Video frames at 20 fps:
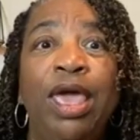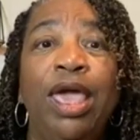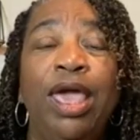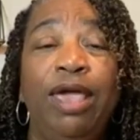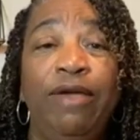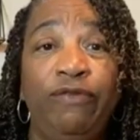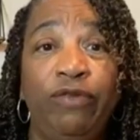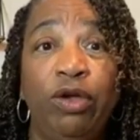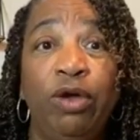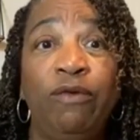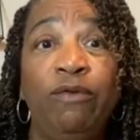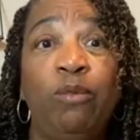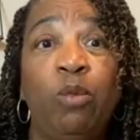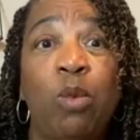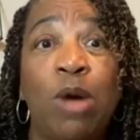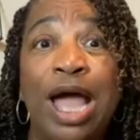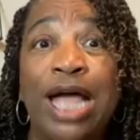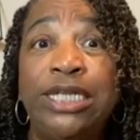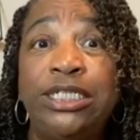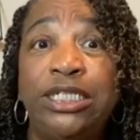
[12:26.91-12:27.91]
If you're
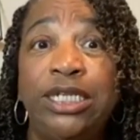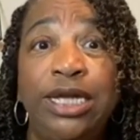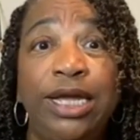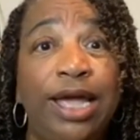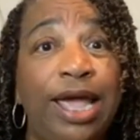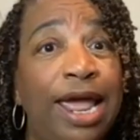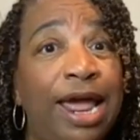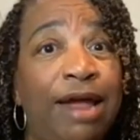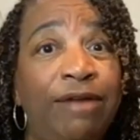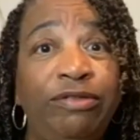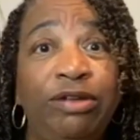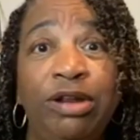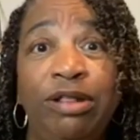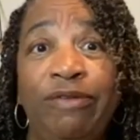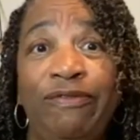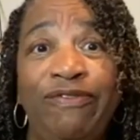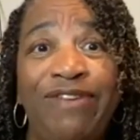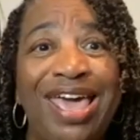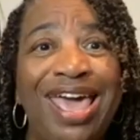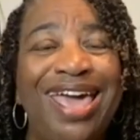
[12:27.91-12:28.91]
watching after
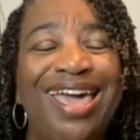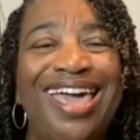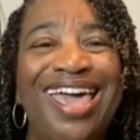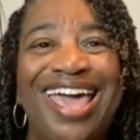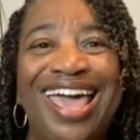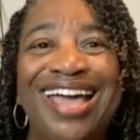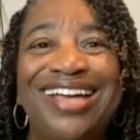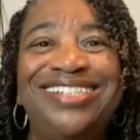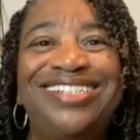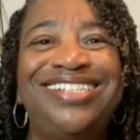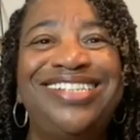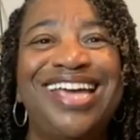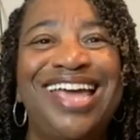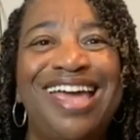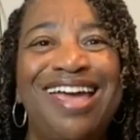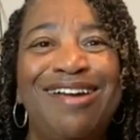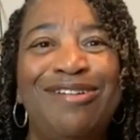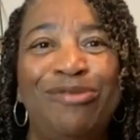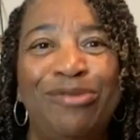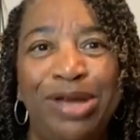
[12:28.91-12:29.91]
the fact,
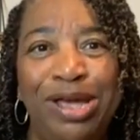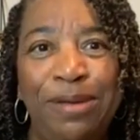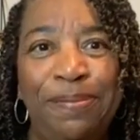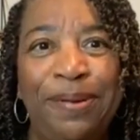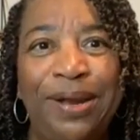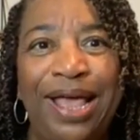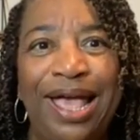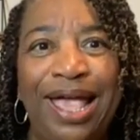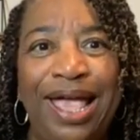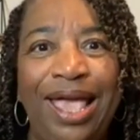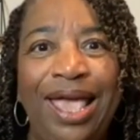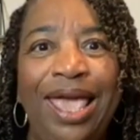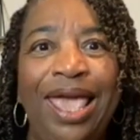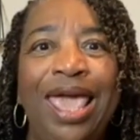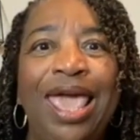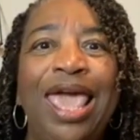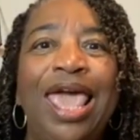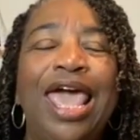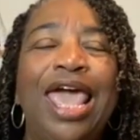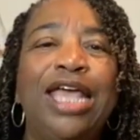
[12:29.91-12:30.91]
hashtag replay
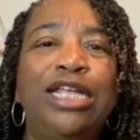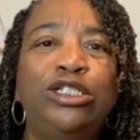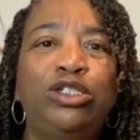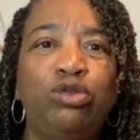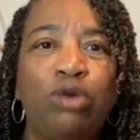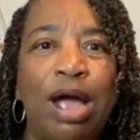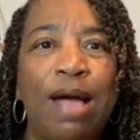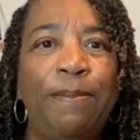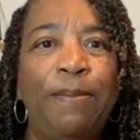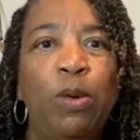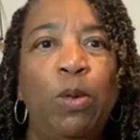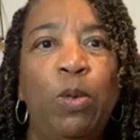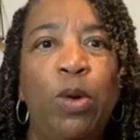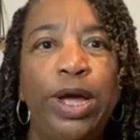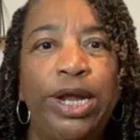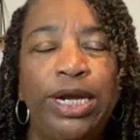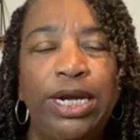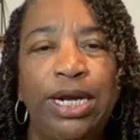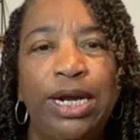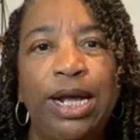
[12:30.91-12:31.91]
and drop a
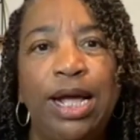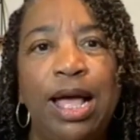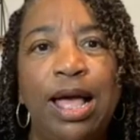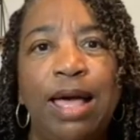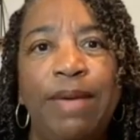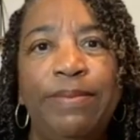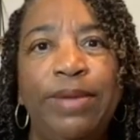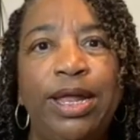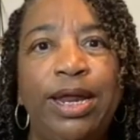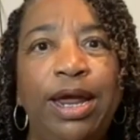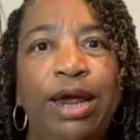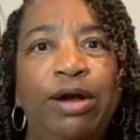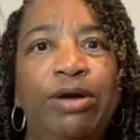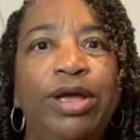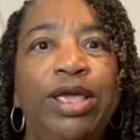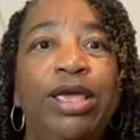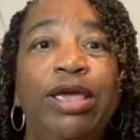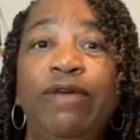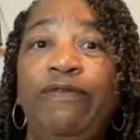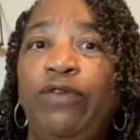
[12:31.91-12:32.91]
1 in the comment
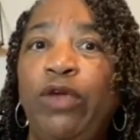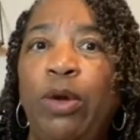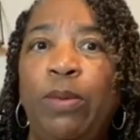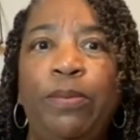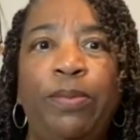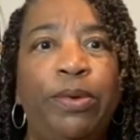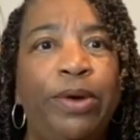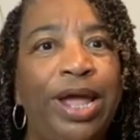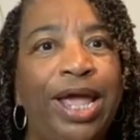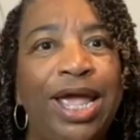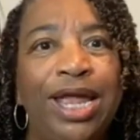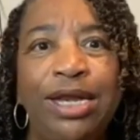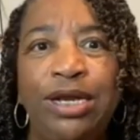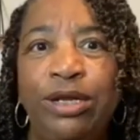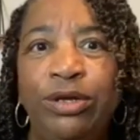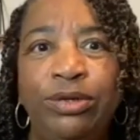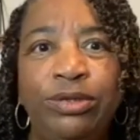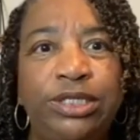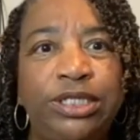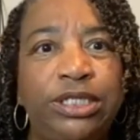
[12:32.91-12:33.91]
area if you're brand
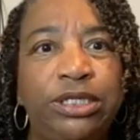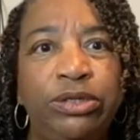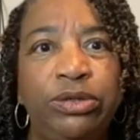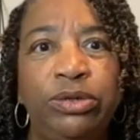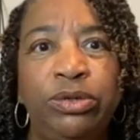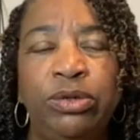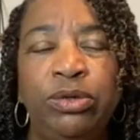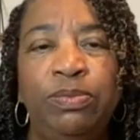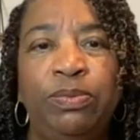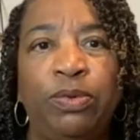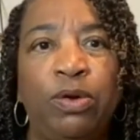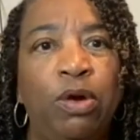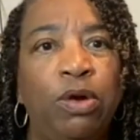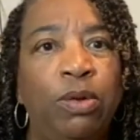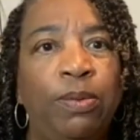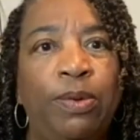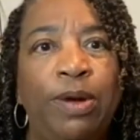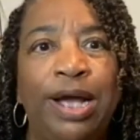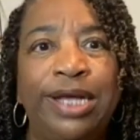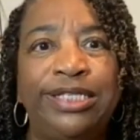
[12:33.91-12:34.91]
new to
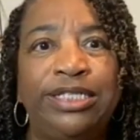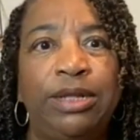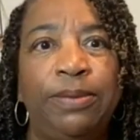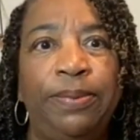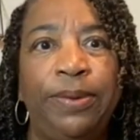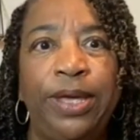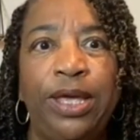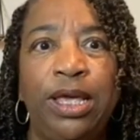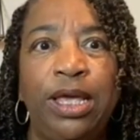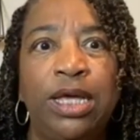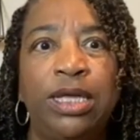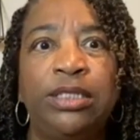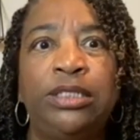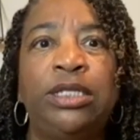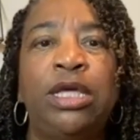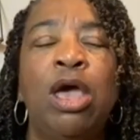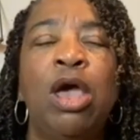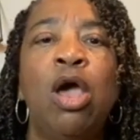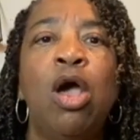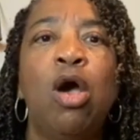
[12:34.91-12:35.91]
Broker Price
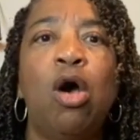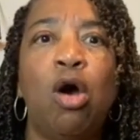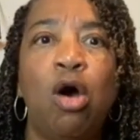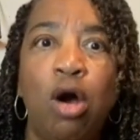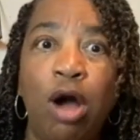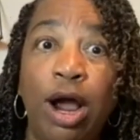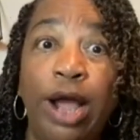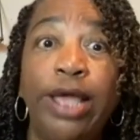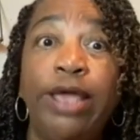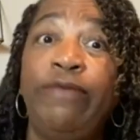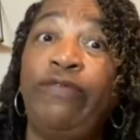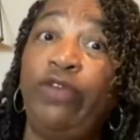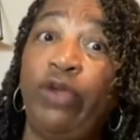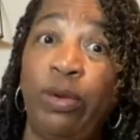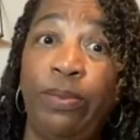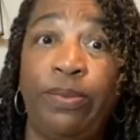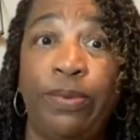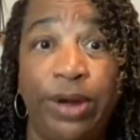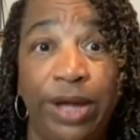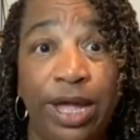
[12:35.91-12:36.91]
Opinions, or if
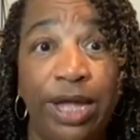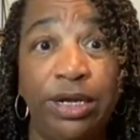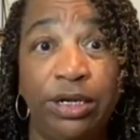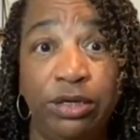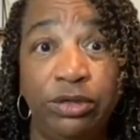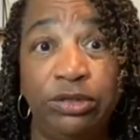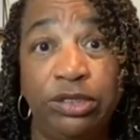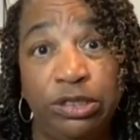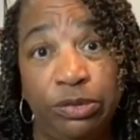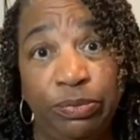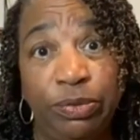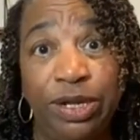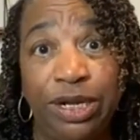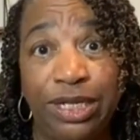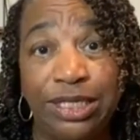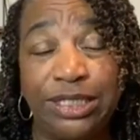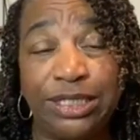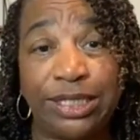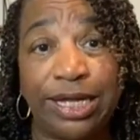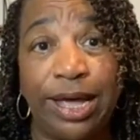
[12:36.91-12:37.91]
you're brand new to
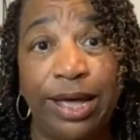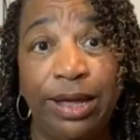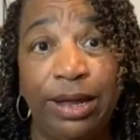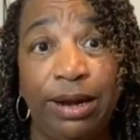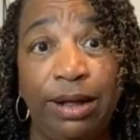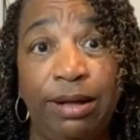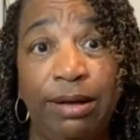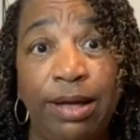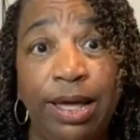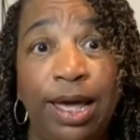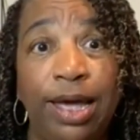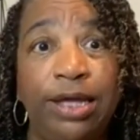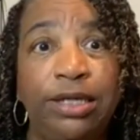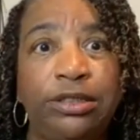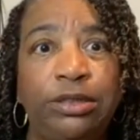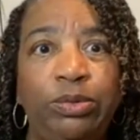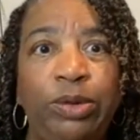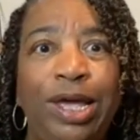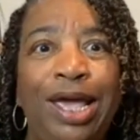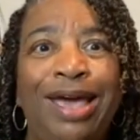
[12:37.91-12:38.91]
real estate, okay?
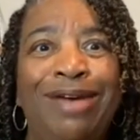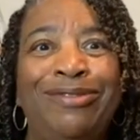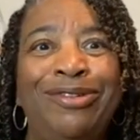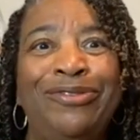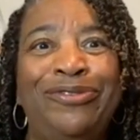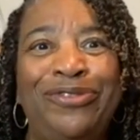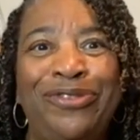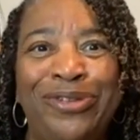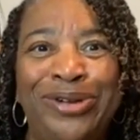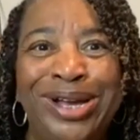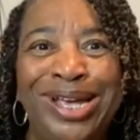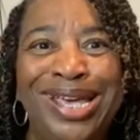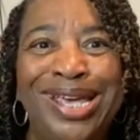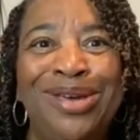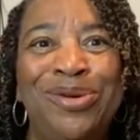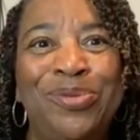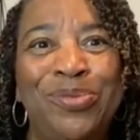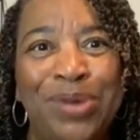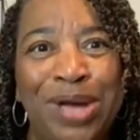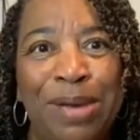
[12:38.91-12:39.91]
Because we have a
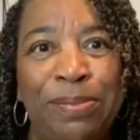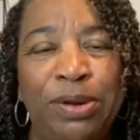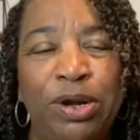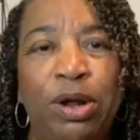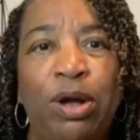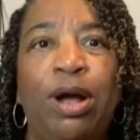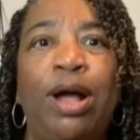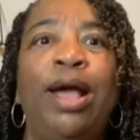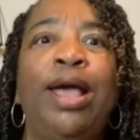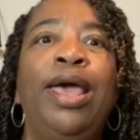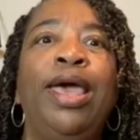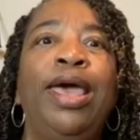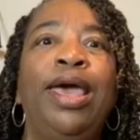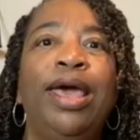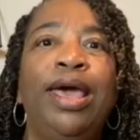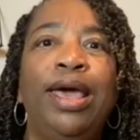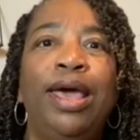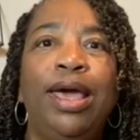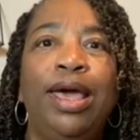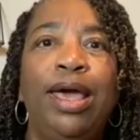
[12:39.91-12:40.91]
free webinar
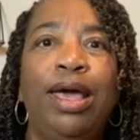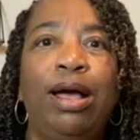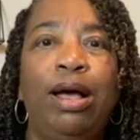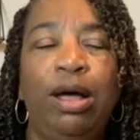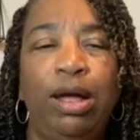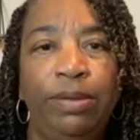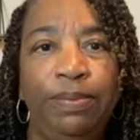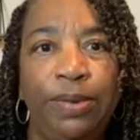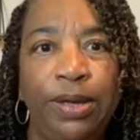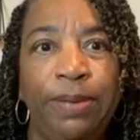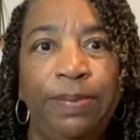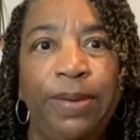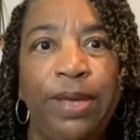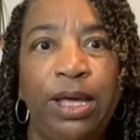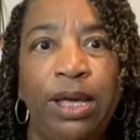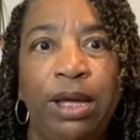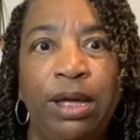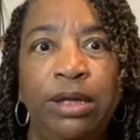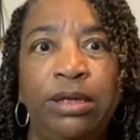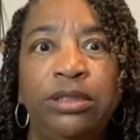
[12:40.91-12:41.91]
on
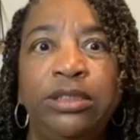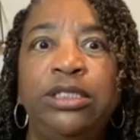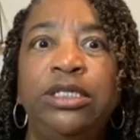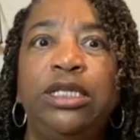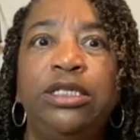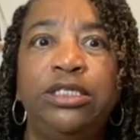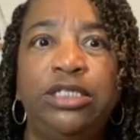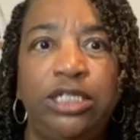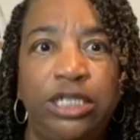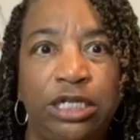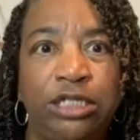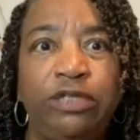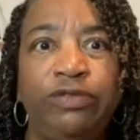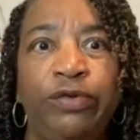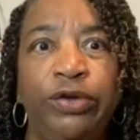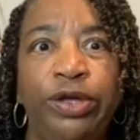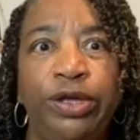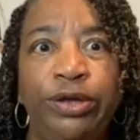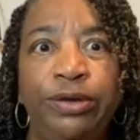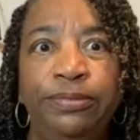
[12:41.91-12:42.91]
BPOs just
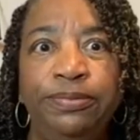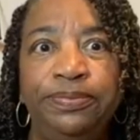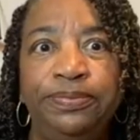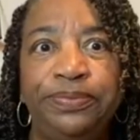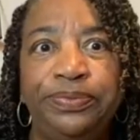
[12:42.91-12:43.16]
for you.